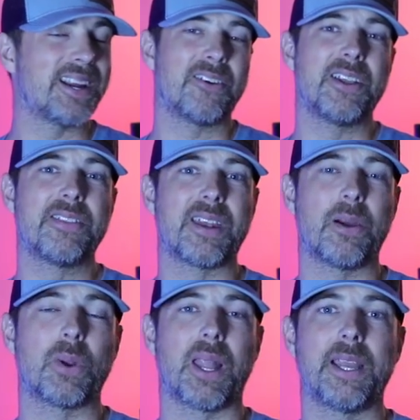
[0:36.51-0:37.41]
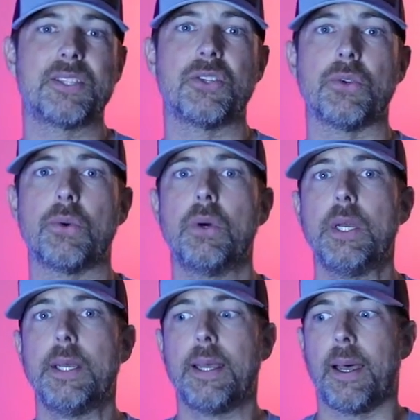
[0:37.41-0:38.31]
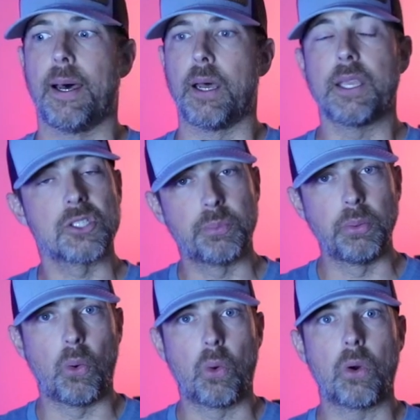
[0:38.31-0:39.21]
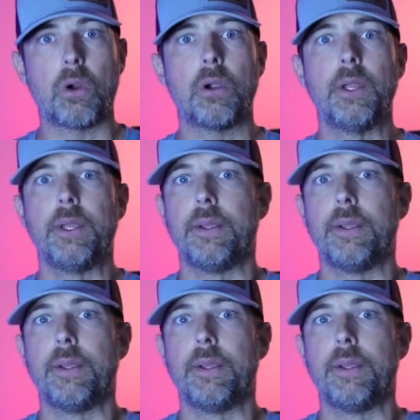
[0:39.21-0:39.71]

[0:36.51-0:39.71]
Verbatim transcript: area that I would like to explore,